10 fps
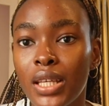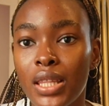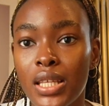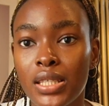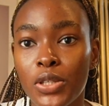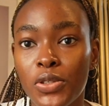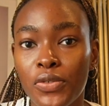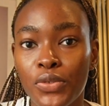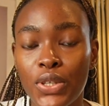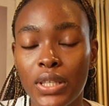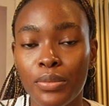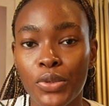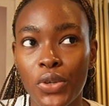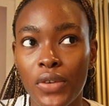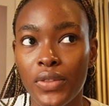There's a lot of noise. I'm not
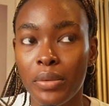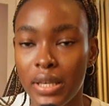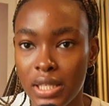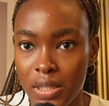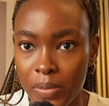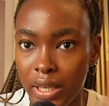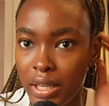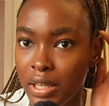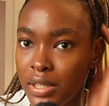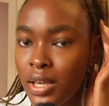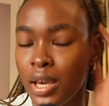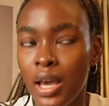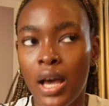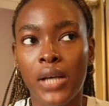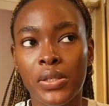sure if the mic is picking it.
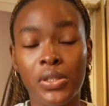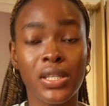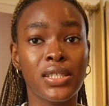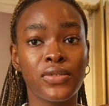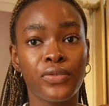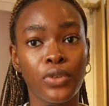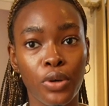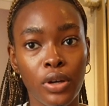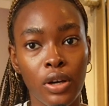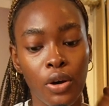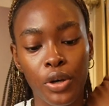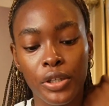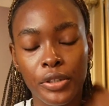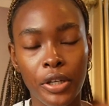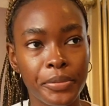I also started this vlog
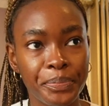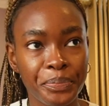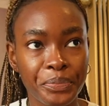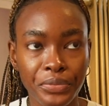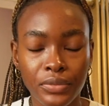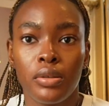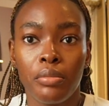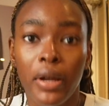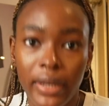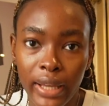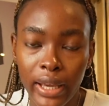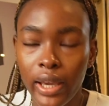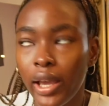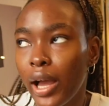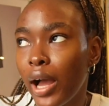on
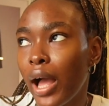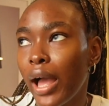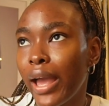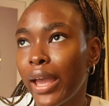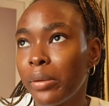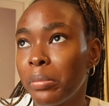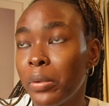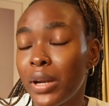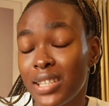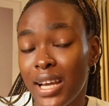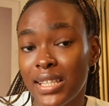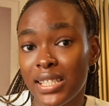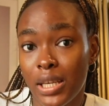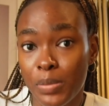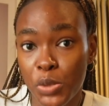Monday. I wanted to
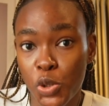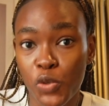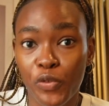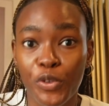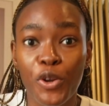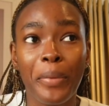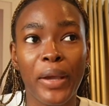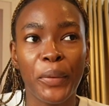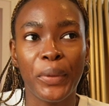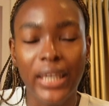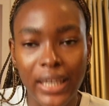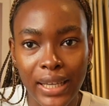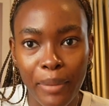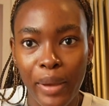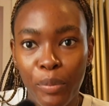attempt to vlog my week,
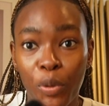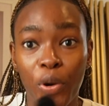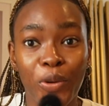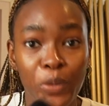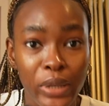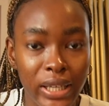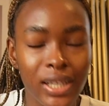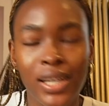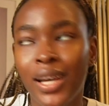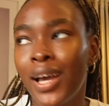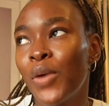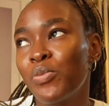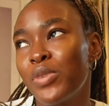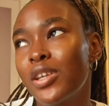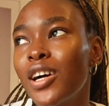my boring week,
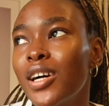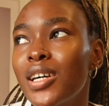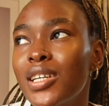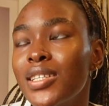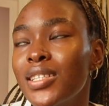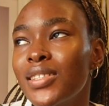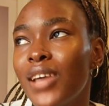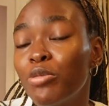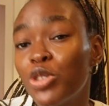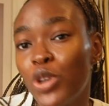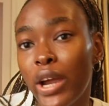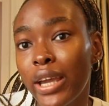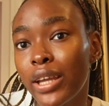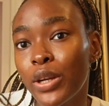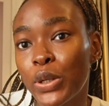because I'm
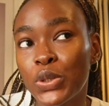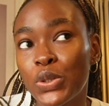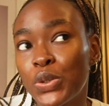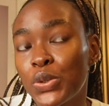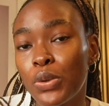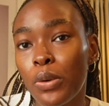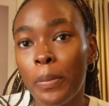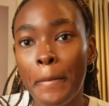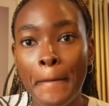trying not to,